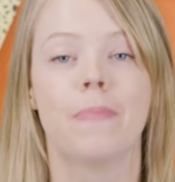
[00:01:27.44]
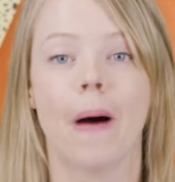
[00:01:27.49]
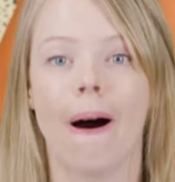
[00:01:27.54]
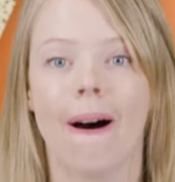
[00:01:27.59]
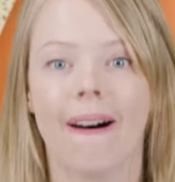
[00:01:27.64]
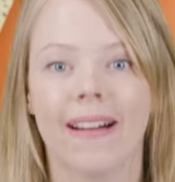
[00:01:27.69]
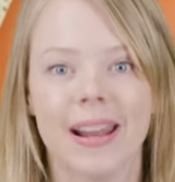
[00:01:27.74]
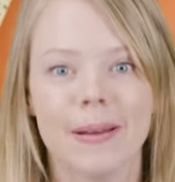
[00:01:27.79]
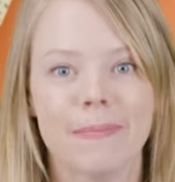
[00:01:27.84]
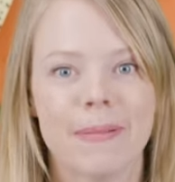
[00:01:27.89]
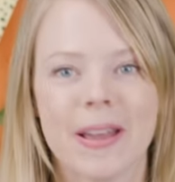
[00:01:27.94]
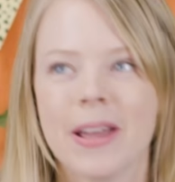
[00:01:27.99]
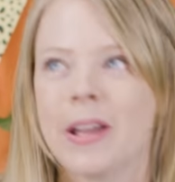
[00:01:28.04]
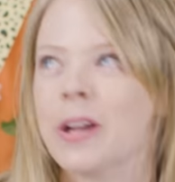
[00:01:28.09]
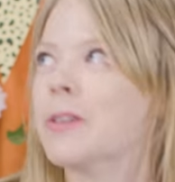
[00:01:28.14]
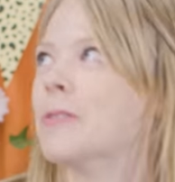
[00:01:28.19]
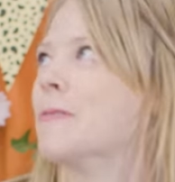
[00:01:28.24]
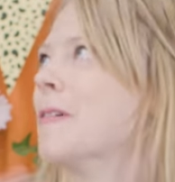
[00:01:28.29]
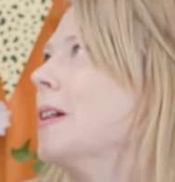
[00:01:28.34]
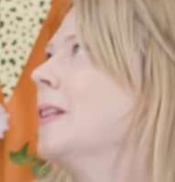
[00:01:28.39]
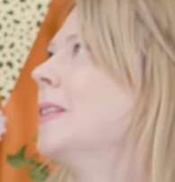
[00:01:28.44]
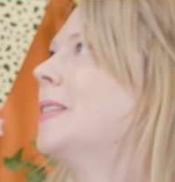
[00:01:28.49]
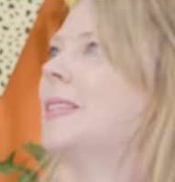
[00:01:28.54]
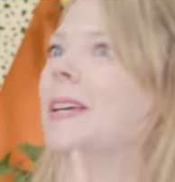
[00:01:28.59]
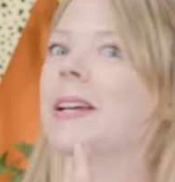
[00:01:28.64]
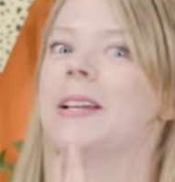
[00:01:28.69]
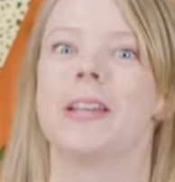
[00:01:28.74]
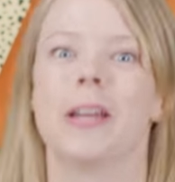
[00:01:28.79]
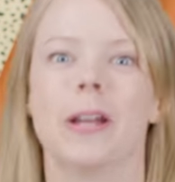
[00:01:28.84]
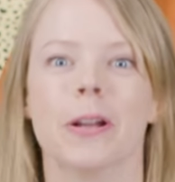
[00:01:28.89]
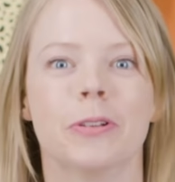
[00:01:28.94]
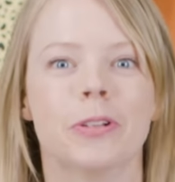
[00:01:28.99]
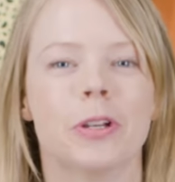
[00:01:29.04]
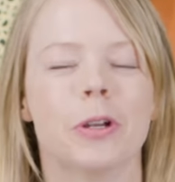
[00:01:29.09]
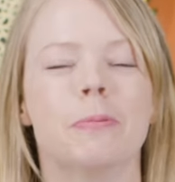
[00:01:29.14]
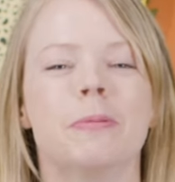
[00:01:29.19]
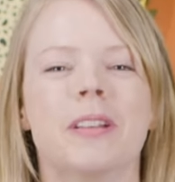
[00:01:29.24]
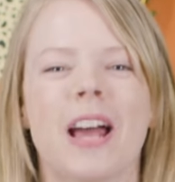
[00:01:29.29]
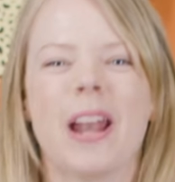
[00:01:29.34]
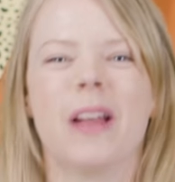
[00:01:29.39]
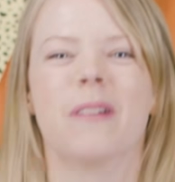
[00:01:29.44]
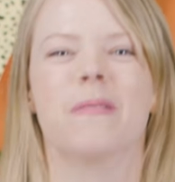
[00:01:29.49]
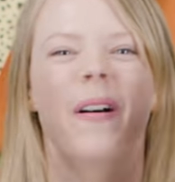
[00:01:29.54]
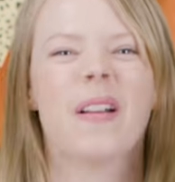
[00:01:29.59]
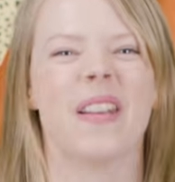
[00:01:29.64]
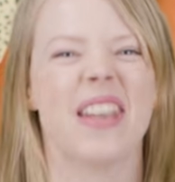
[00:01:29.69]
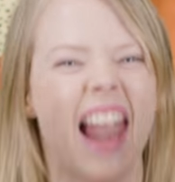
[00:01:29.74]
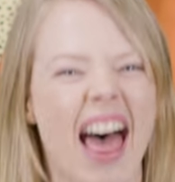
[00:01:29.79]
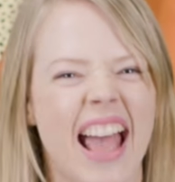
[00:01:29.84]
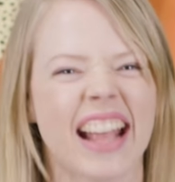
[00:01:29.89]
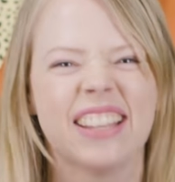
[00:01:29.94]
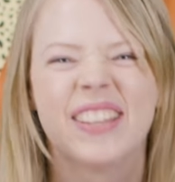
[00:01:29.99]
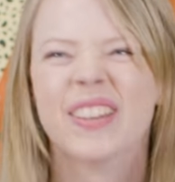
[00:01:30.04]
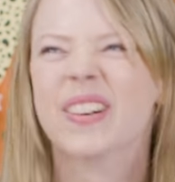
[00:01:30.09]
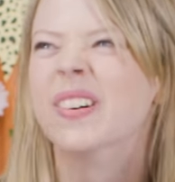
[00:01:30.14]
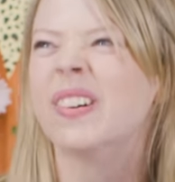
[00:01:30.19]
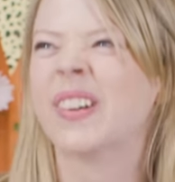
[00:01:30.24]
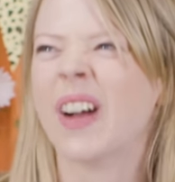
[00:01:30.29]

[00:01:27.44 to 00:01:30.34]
Barnaby, who runs the YouTube channel, will like your